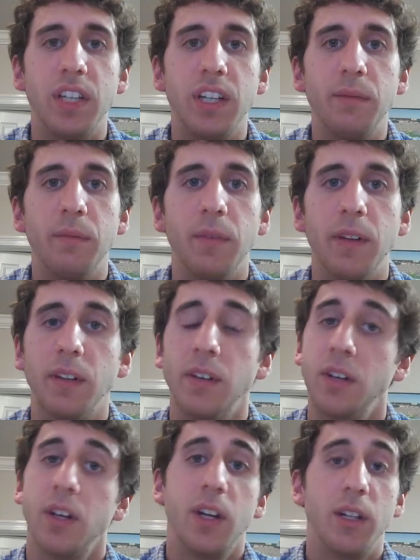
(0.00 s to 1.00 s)
and
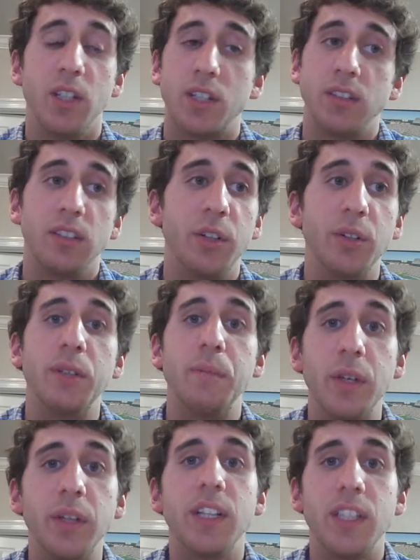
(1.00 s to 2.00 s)
just literally
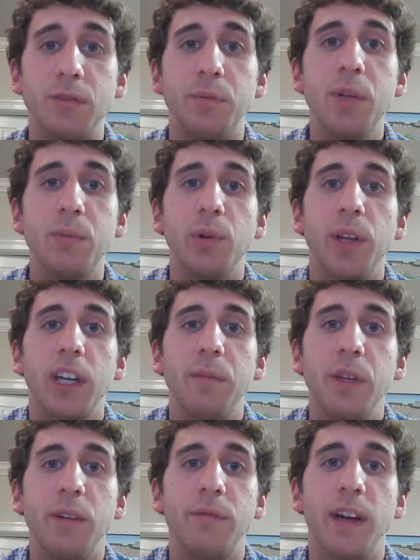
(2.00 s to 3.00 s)
millions of people that can
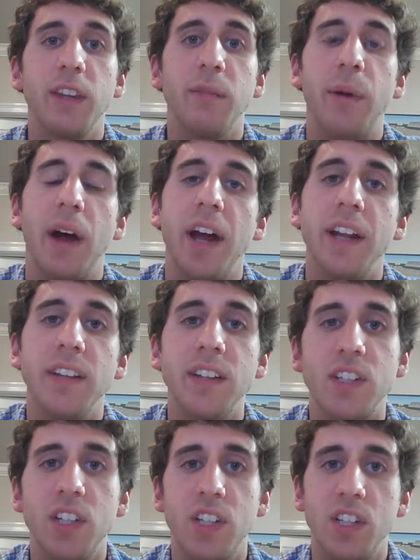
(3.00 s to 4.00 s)
be affected by
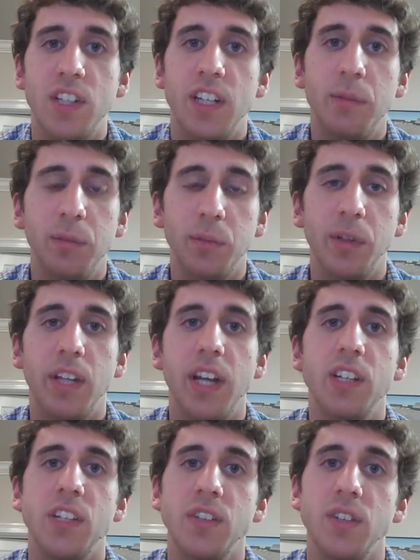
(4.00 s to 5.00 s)
decisions and
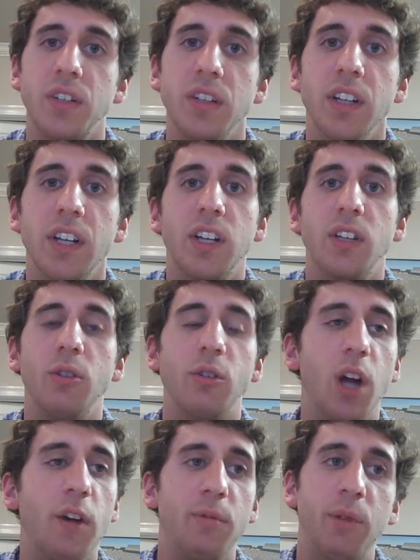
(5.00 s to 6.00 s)
implementations on
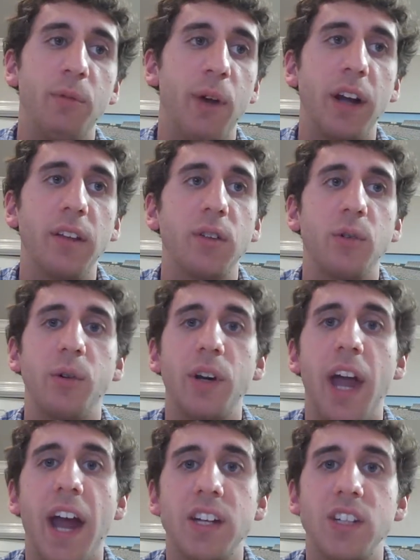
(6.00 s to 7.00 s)
government regulatory
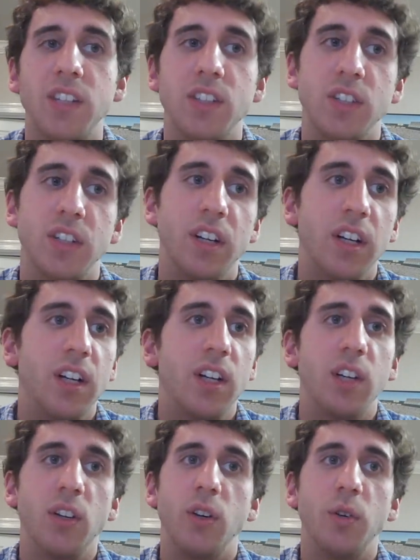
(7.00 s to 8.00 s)
actions, or
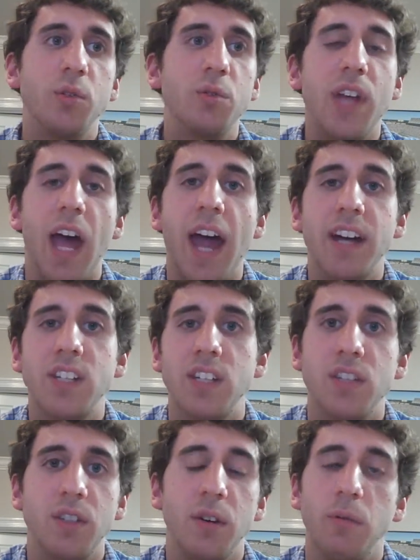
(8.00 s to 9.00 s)
new
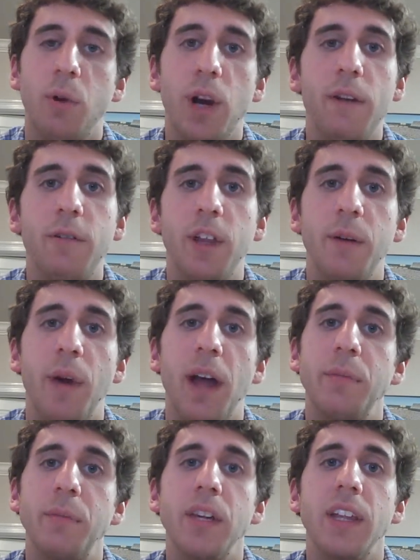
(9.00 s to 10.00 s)
taxes, or whatever they
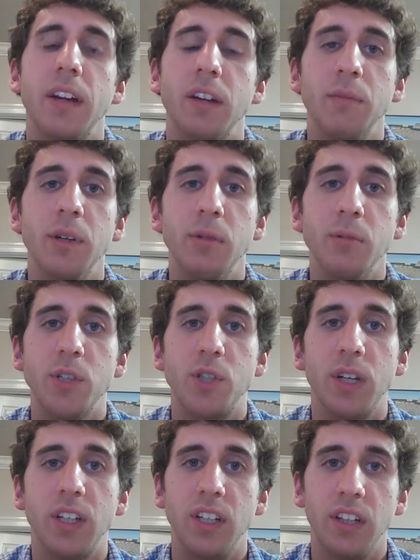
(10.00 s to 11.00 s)
might be that could be
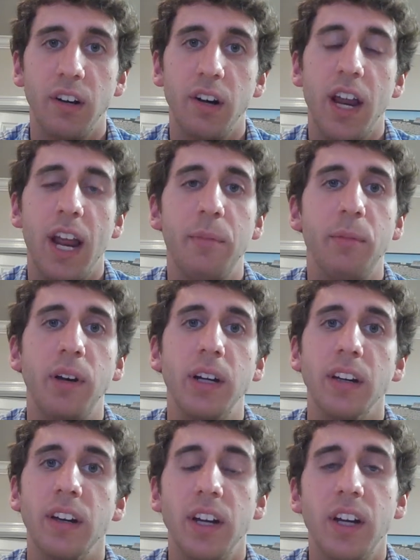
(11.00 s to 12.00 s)
restricting or hampering, or